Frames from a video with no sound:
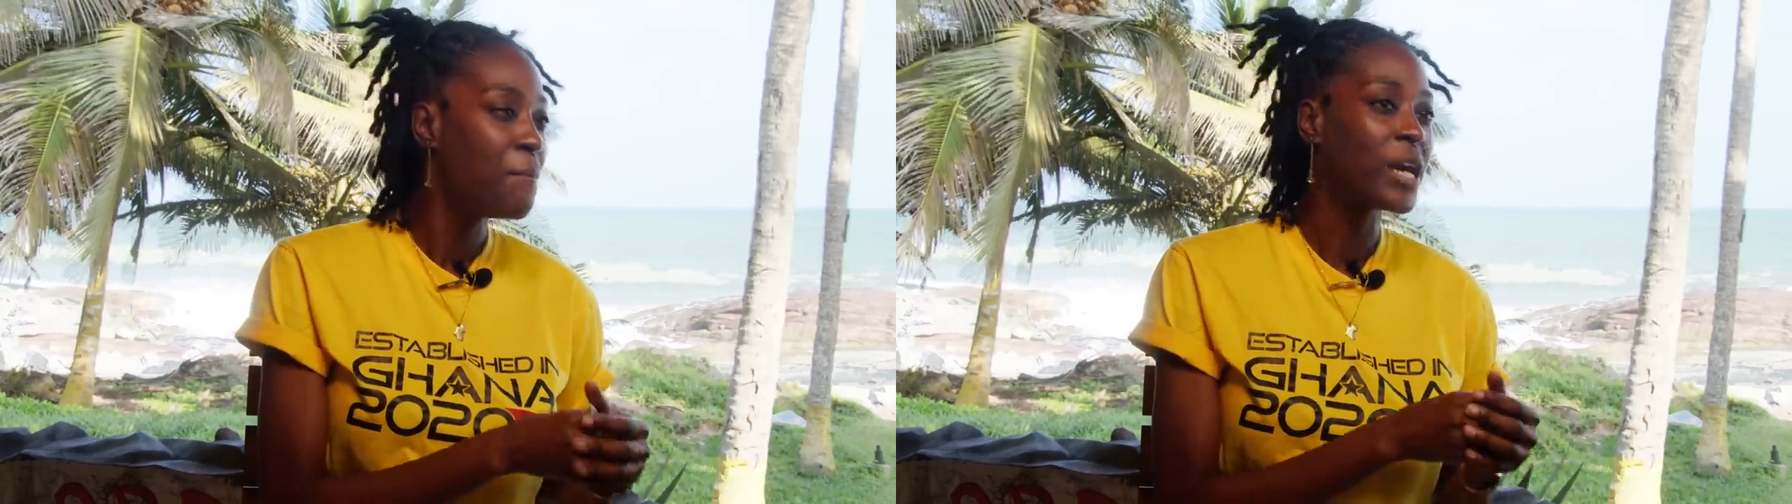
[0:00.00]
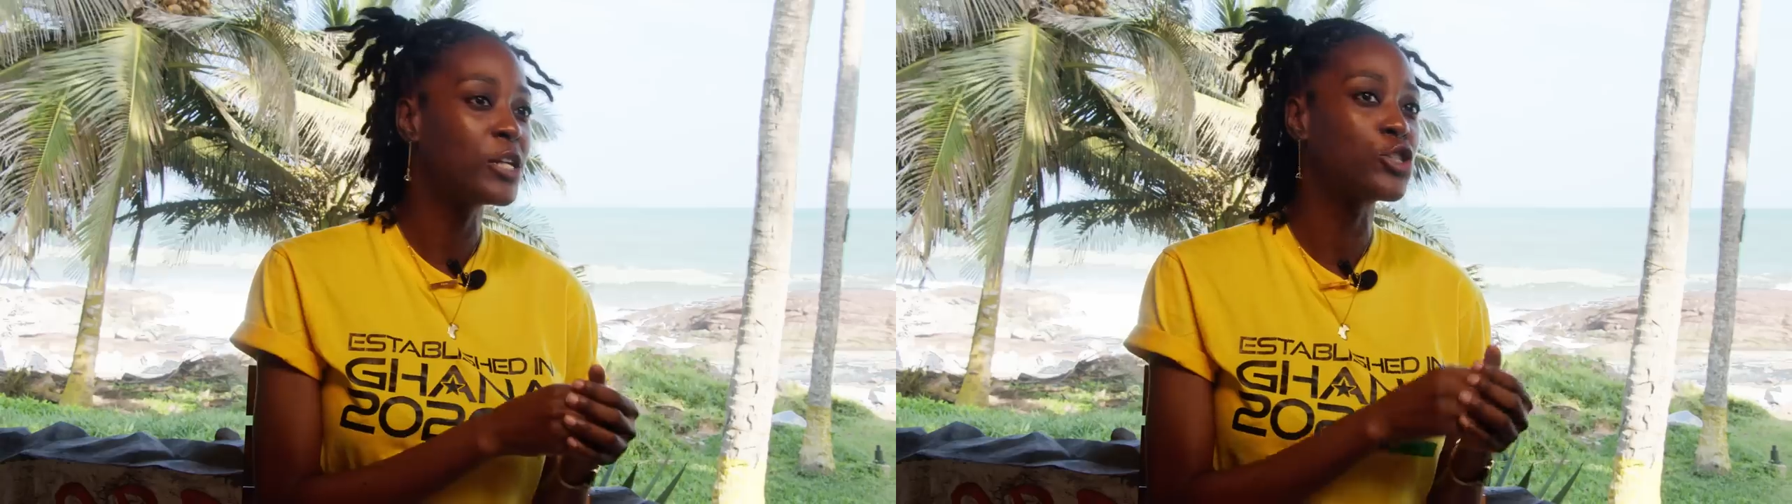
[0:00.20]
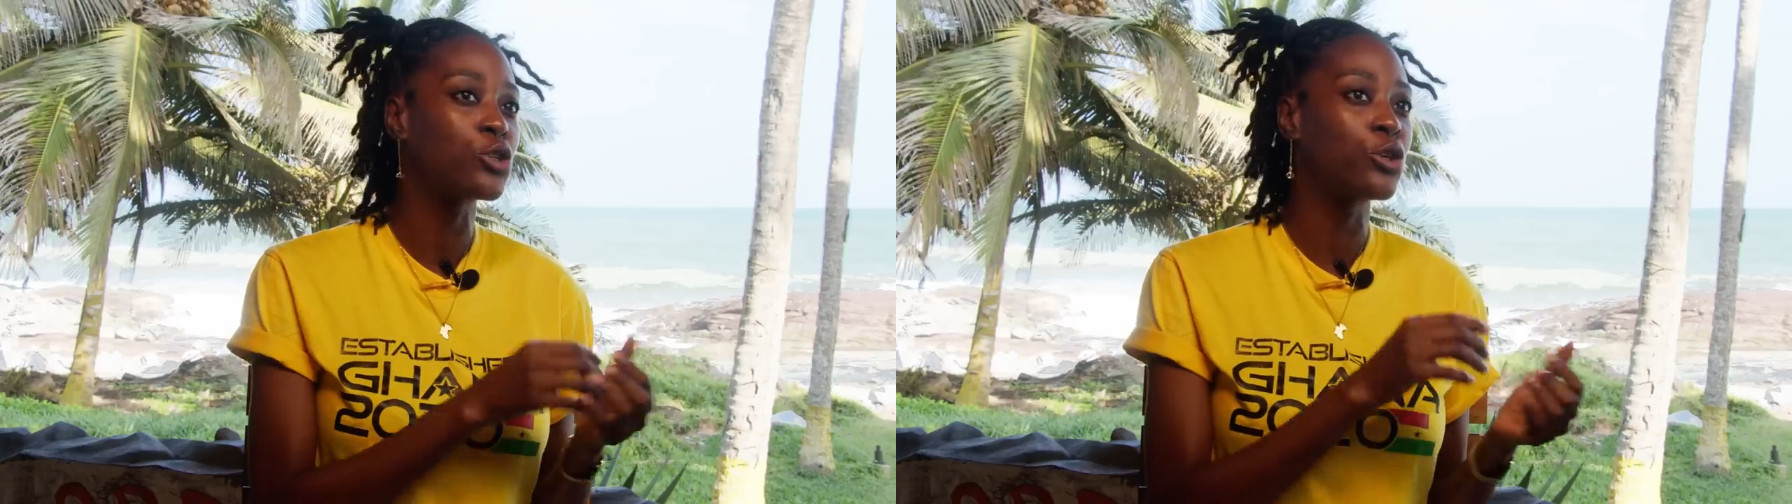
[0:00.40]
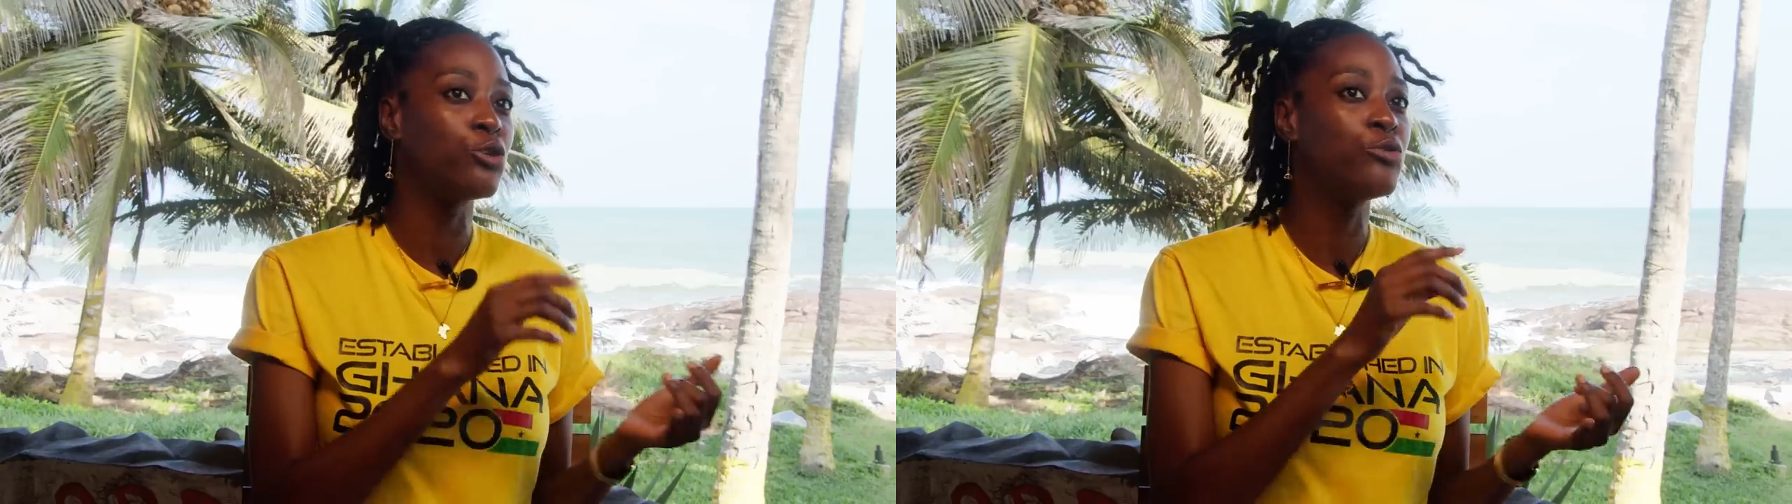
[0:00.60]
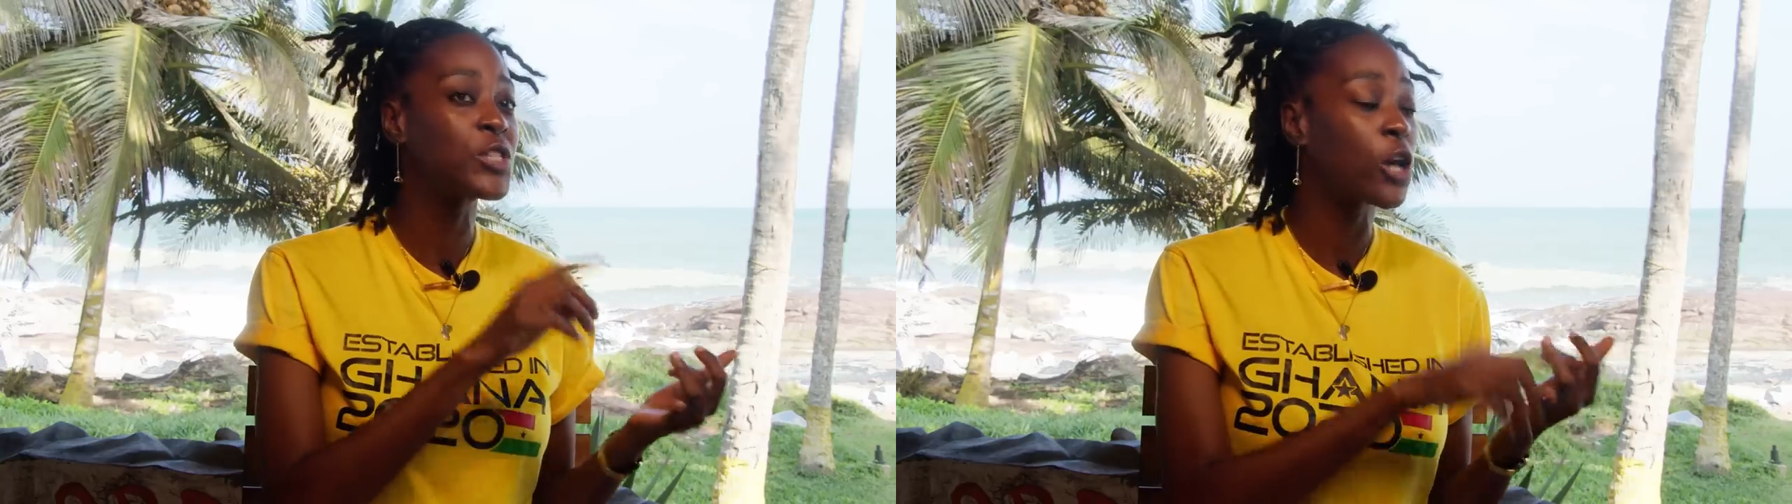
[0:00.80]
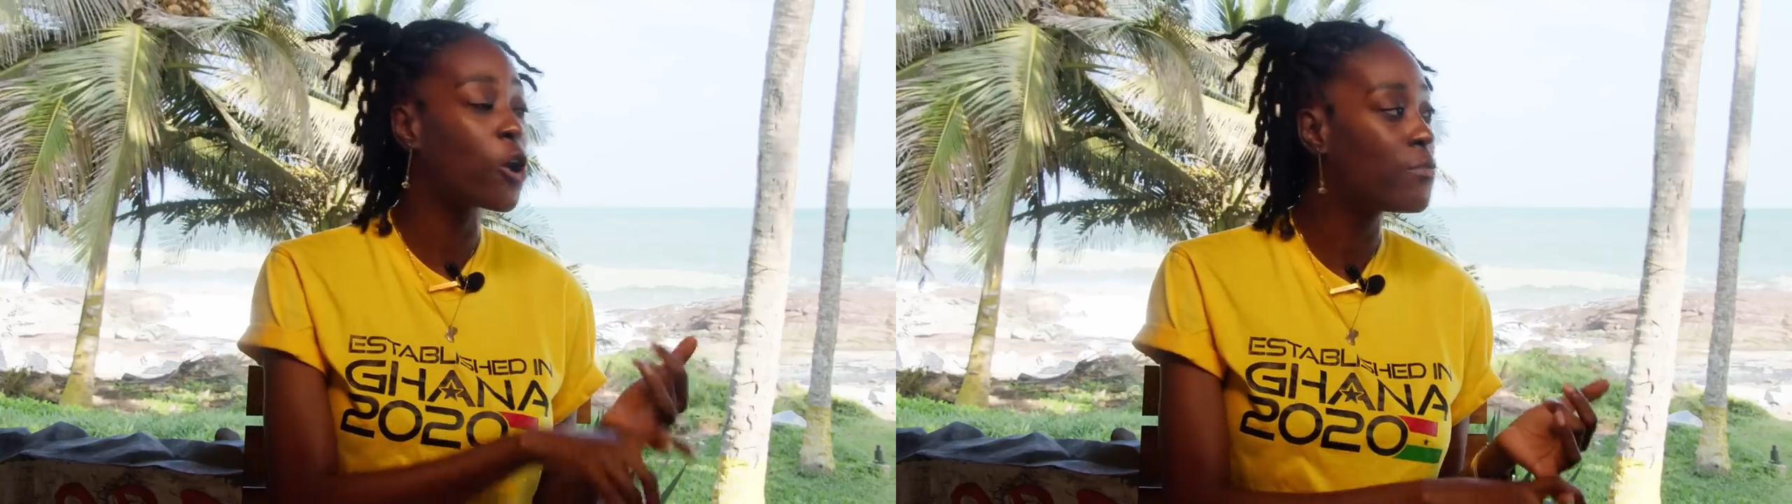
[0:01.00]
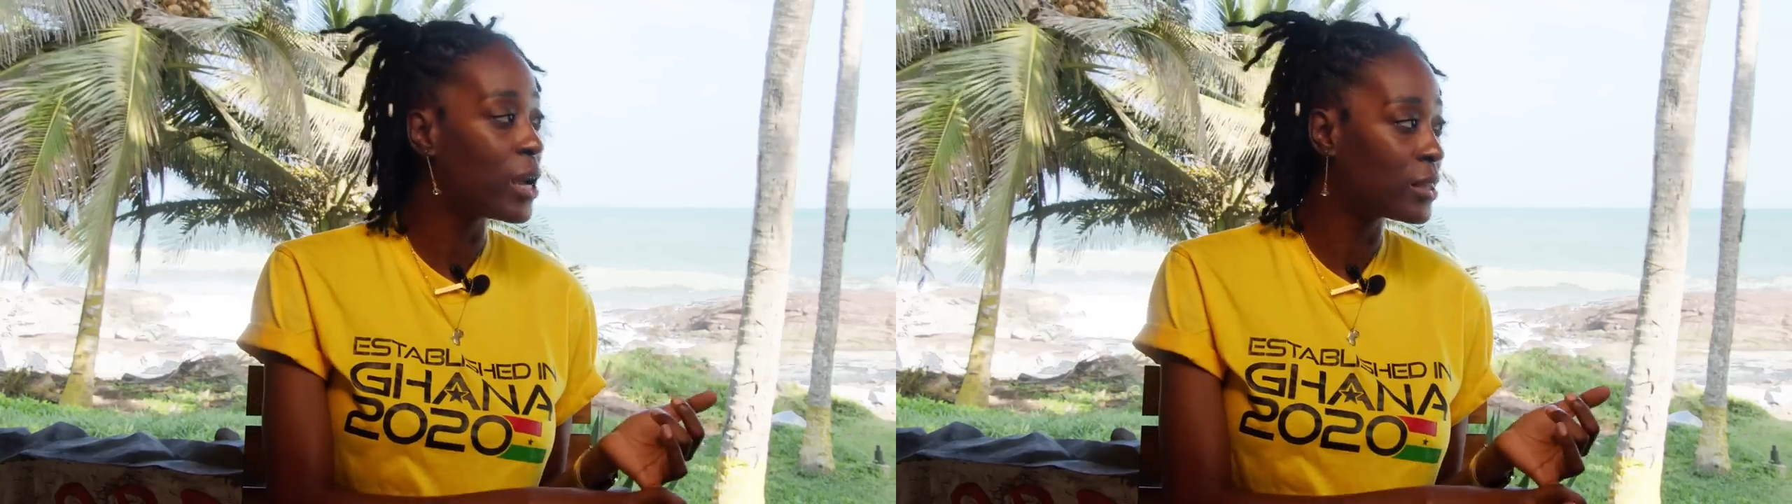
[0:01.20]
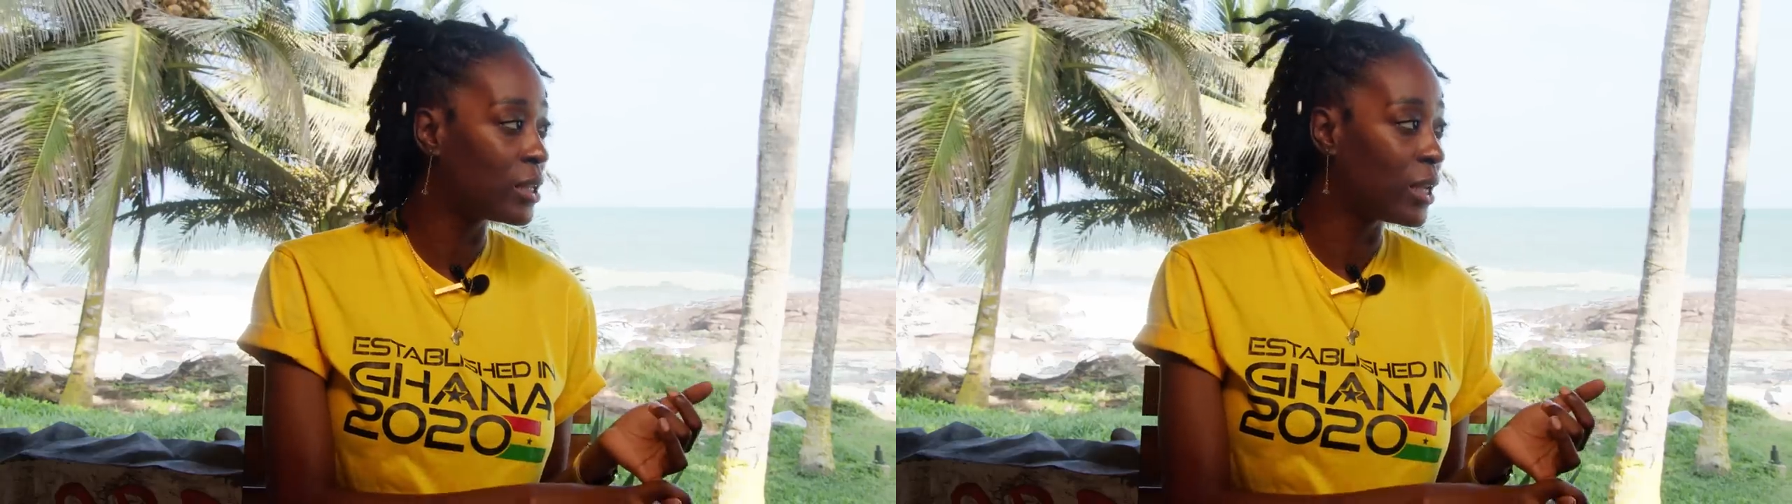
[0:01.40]
making sure you
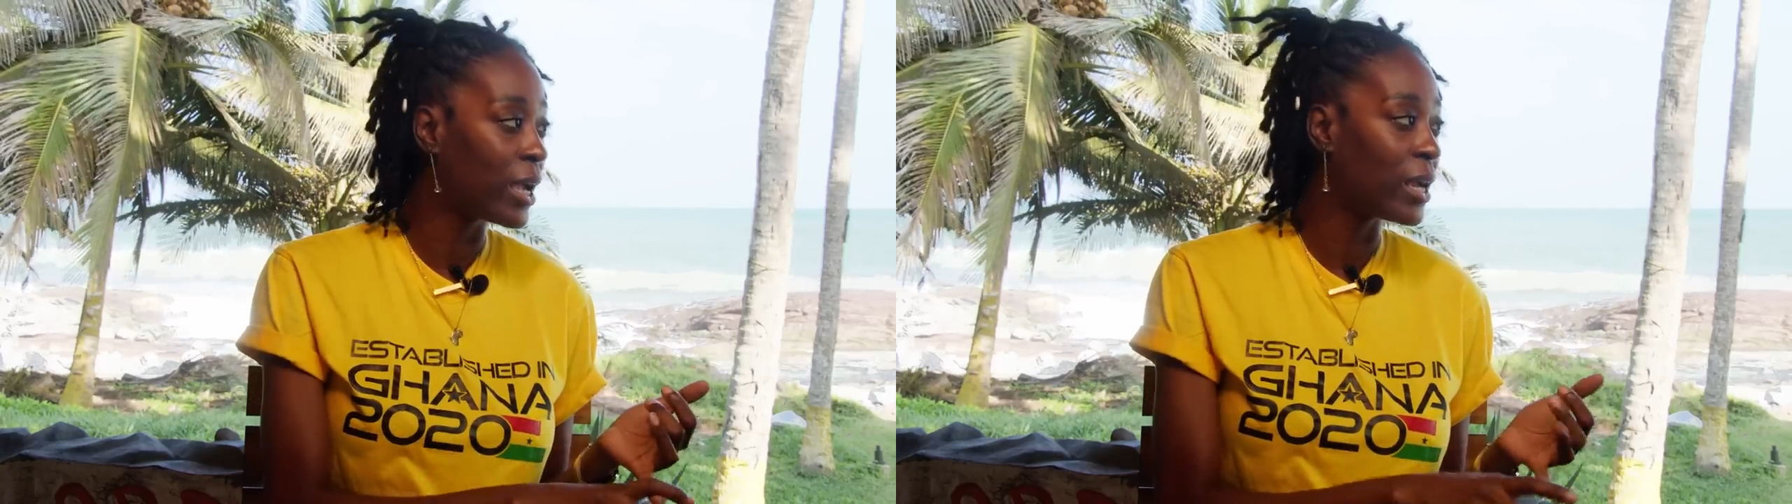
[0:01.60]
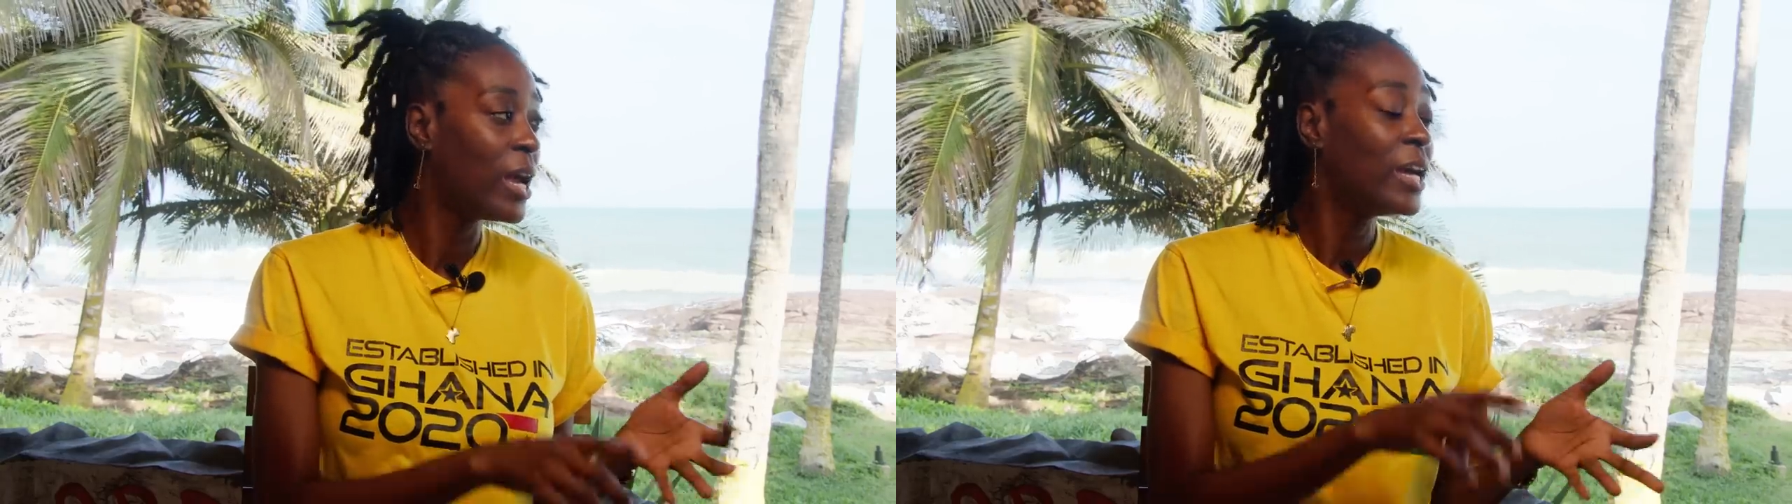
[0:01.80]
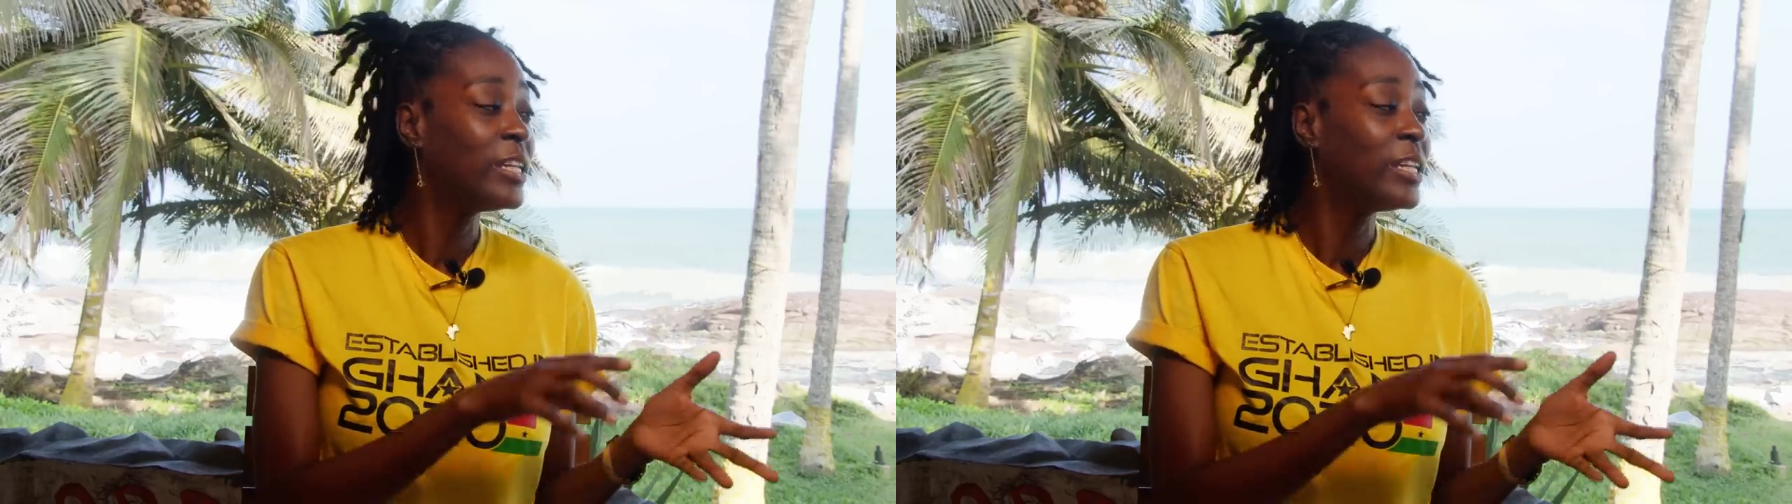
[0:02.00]
surveyed the land,